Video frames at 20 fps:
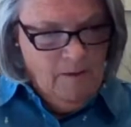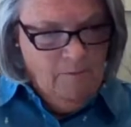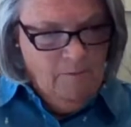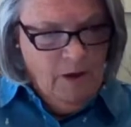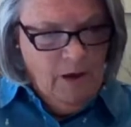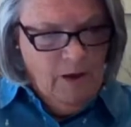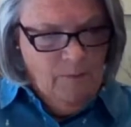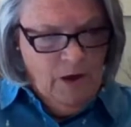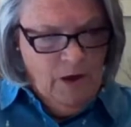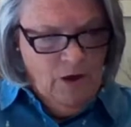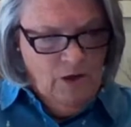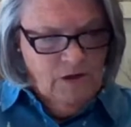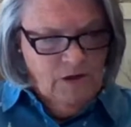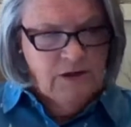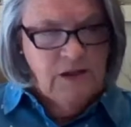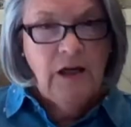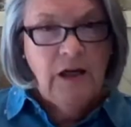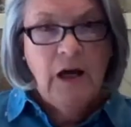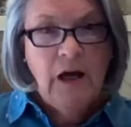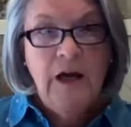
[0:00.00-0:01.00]
My parents
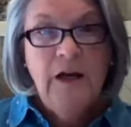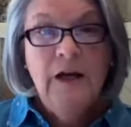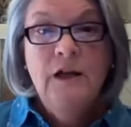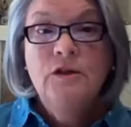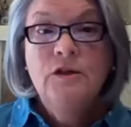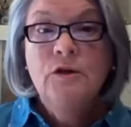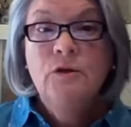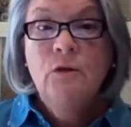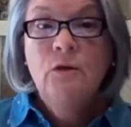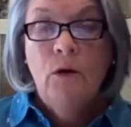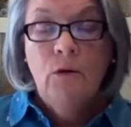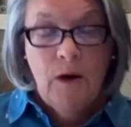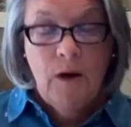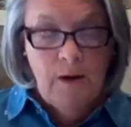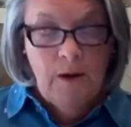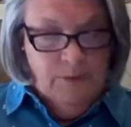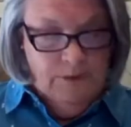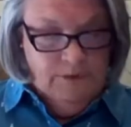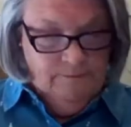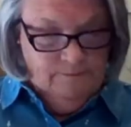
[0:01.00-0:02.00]
think I need to grow
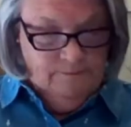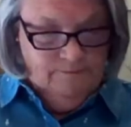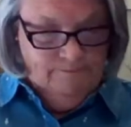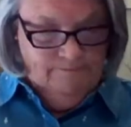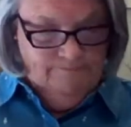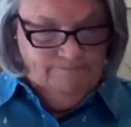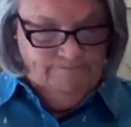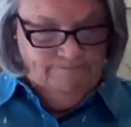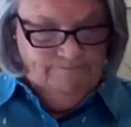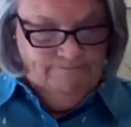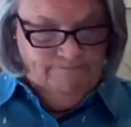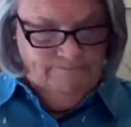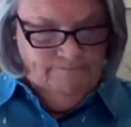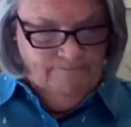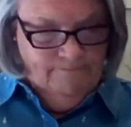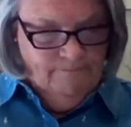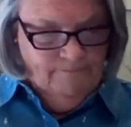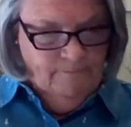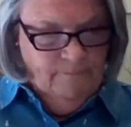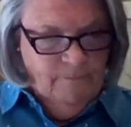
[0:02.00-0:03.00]
up.
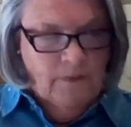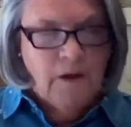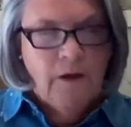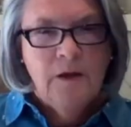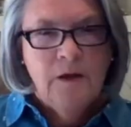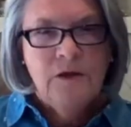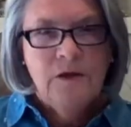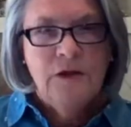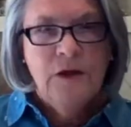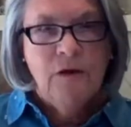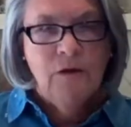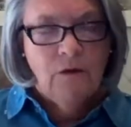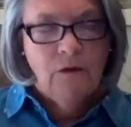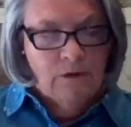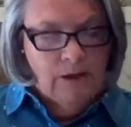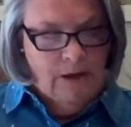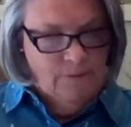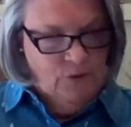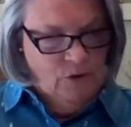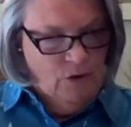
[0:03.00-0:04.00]
Sarah
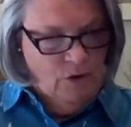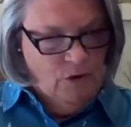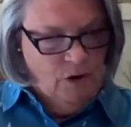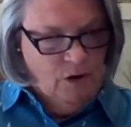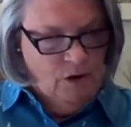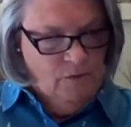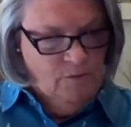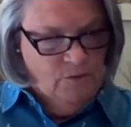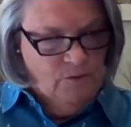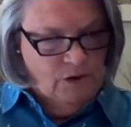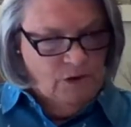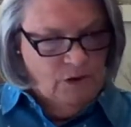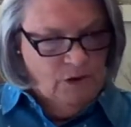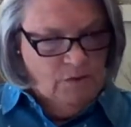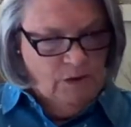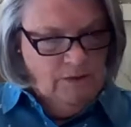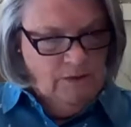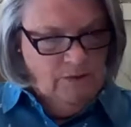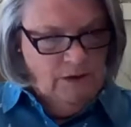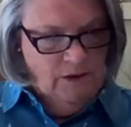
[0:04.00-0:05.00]
wrapped her arms
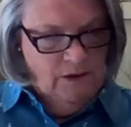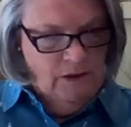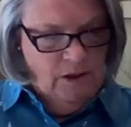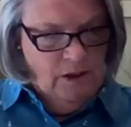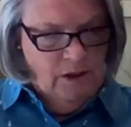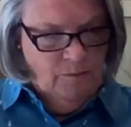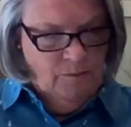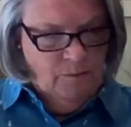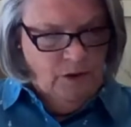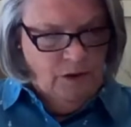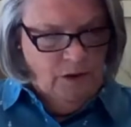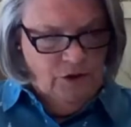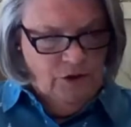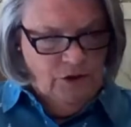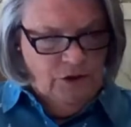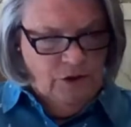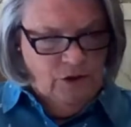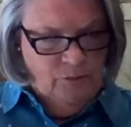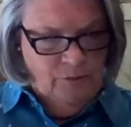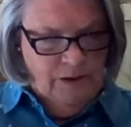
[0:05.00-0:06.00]
around the slight bulge
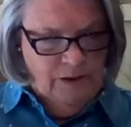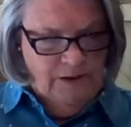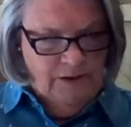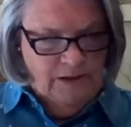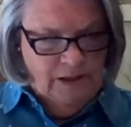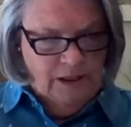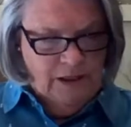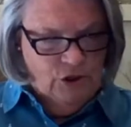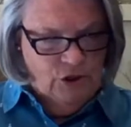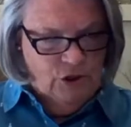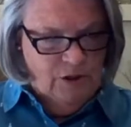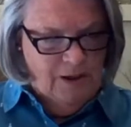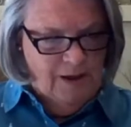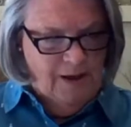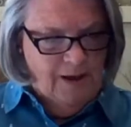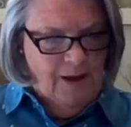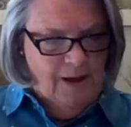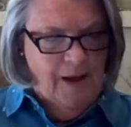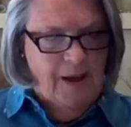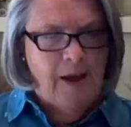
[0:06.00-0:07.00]
in her midsection
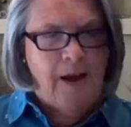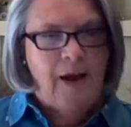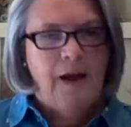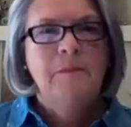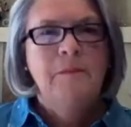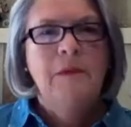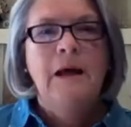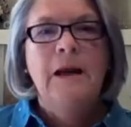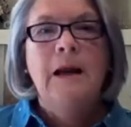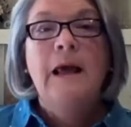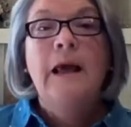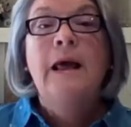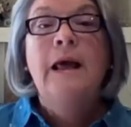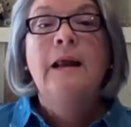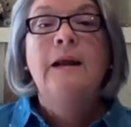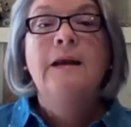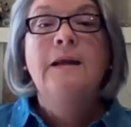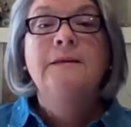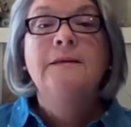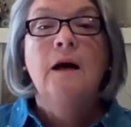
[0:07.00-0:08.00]
and met
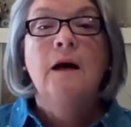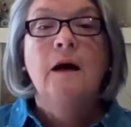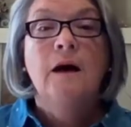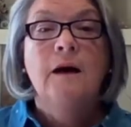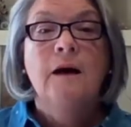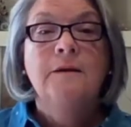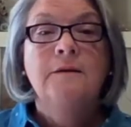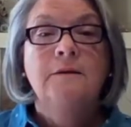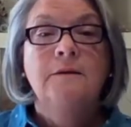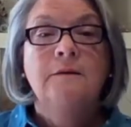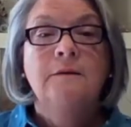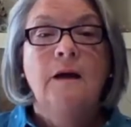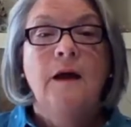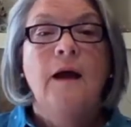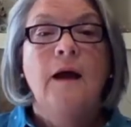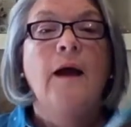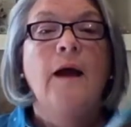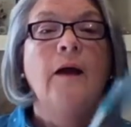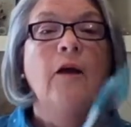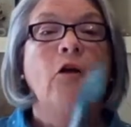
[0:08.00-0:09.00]
Andy's eyes
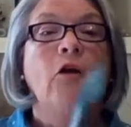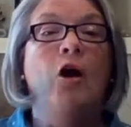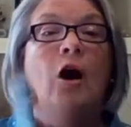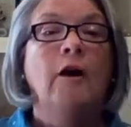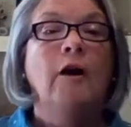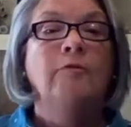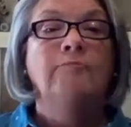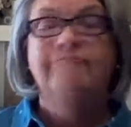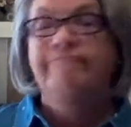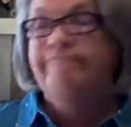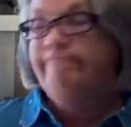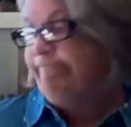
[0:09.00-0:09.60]
head on.